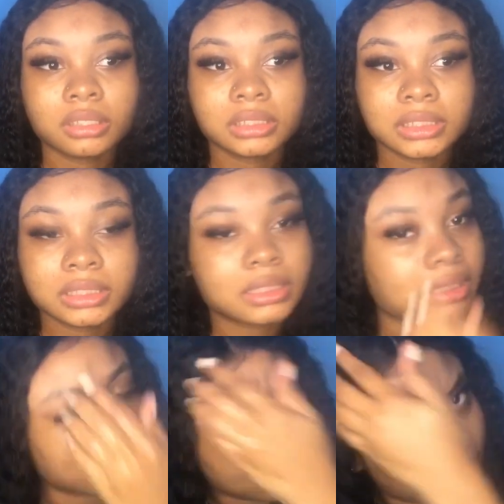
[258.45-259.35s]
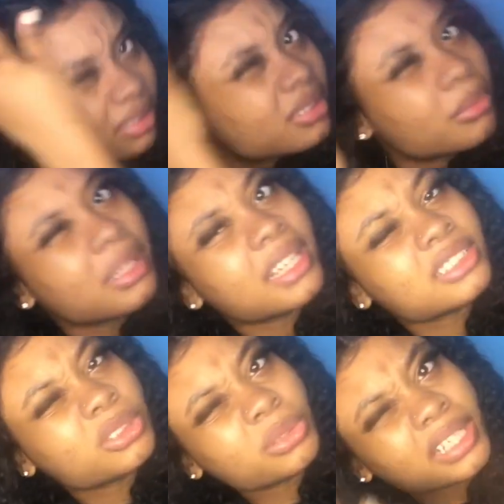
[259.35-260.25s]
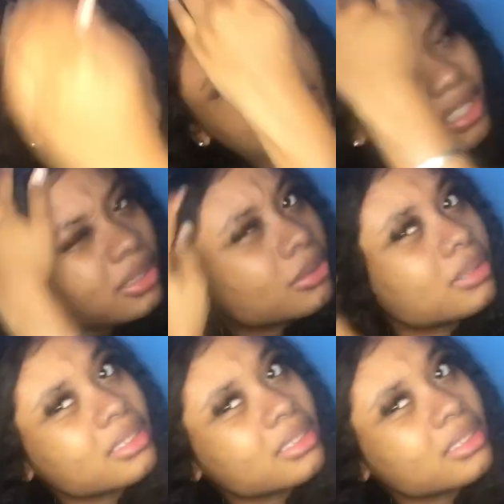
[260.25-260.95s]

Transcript: I think. Well, like 2 days ago.